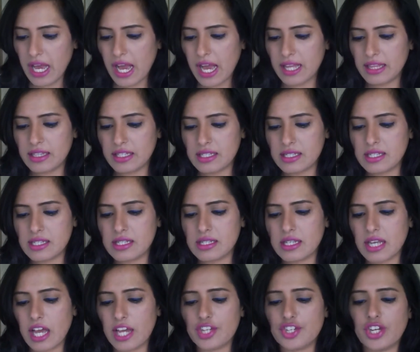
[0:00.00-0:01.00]
and this is
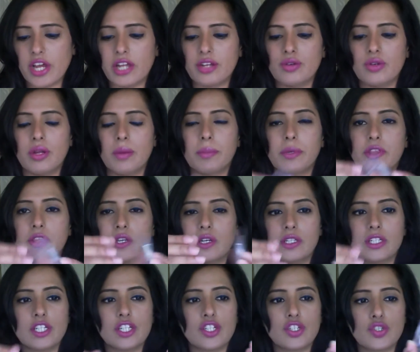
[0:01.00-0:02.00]
eyeshadow number
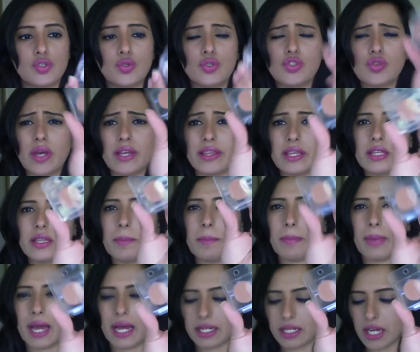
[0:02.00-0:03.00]
32. So I think the
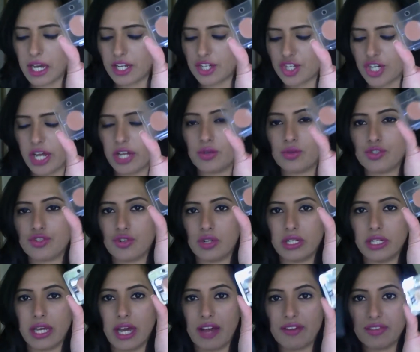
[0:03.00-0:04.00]
matte eyeshadows
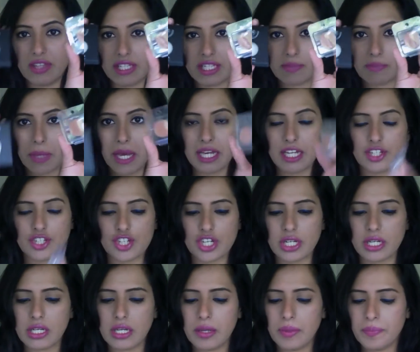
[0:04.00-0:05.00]
really have this packaging.